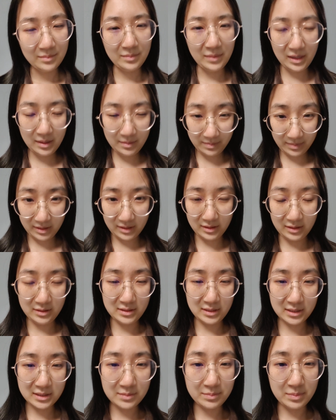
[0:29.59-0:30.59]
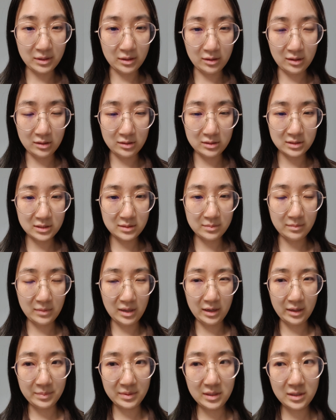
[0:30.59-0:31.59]
Maybe that's because
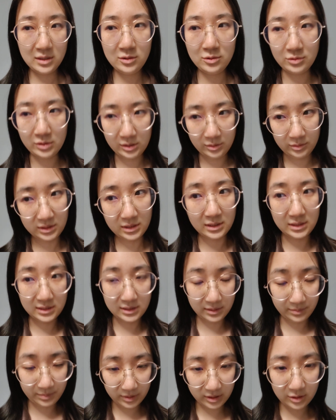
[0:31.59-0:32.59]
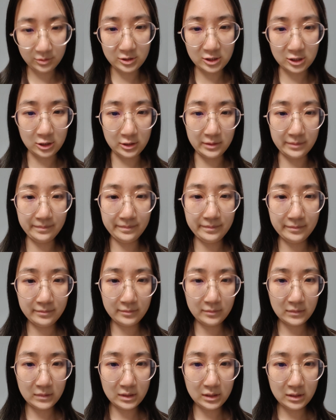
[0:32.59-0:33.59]
my period is approaching.
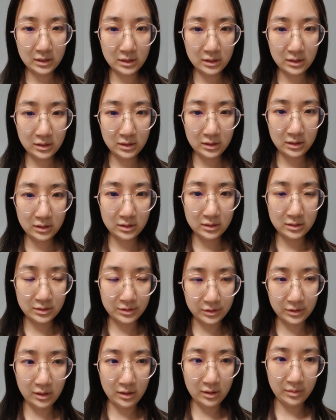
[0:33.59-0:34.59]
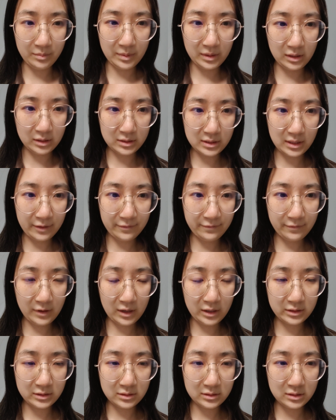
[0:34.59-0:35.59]
Uh, because I
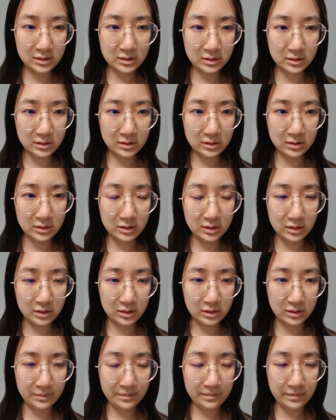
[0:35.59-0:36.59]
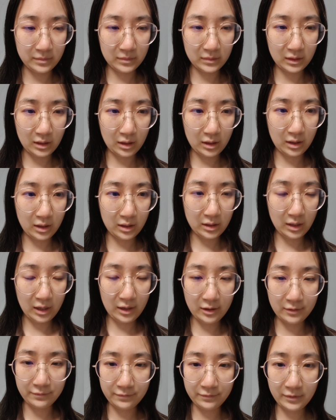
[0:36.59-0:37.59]
find, uh, I,
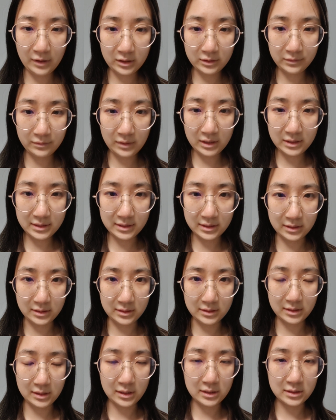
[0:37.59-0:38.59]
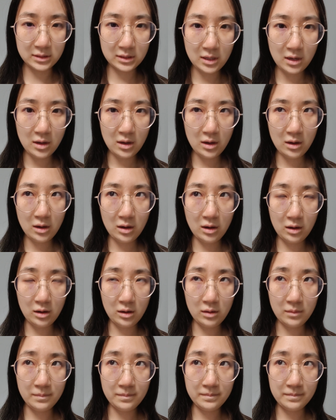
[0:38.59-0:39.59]
I find one thing that
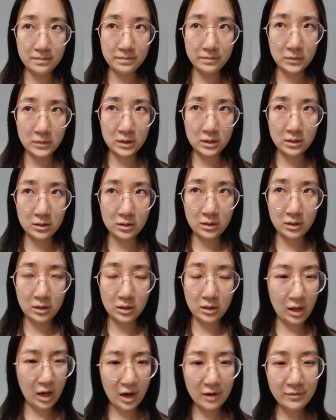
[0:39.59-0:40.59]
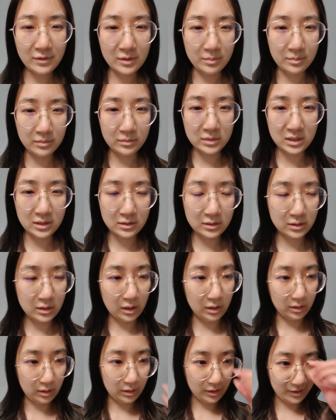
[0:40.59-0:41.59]
um, every year,
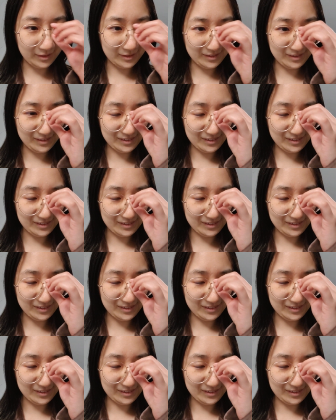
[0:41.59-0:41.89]
uh,